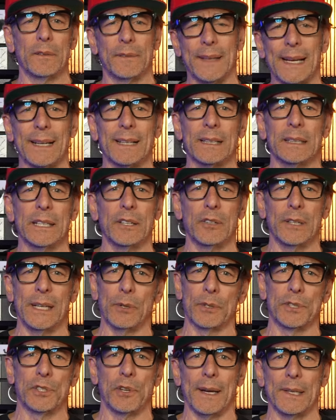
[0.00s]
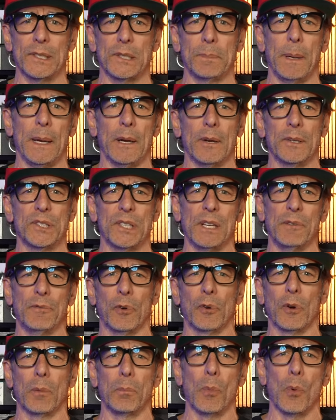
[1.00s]
of that clarity or transparency
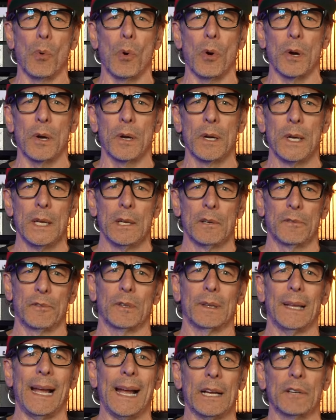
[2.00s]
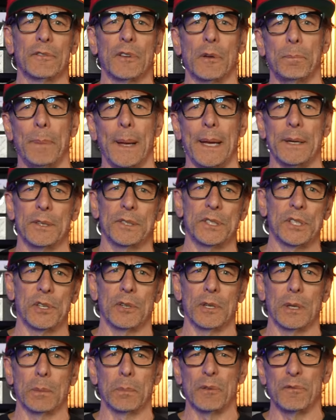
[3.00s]
for a more, for lack of a better
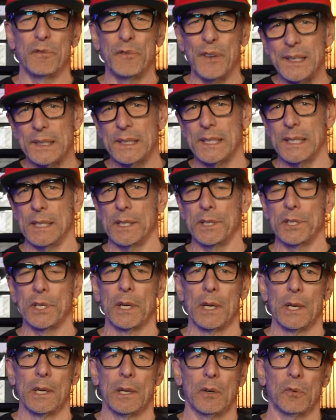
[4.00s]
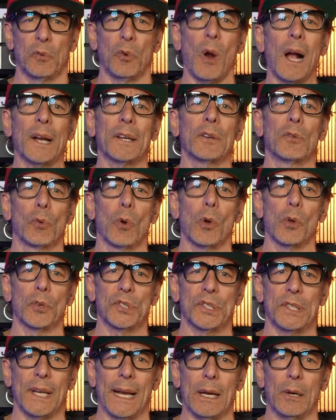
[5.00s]
term, a vintage rock and roll
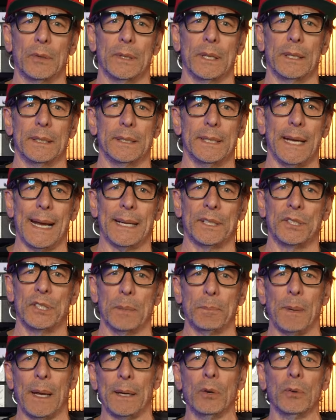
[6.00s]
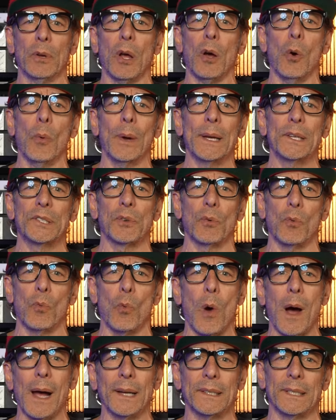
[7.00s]
sound in a DAC chip. I don't always
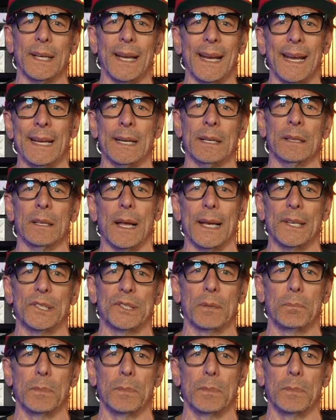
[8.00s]
want to analyze the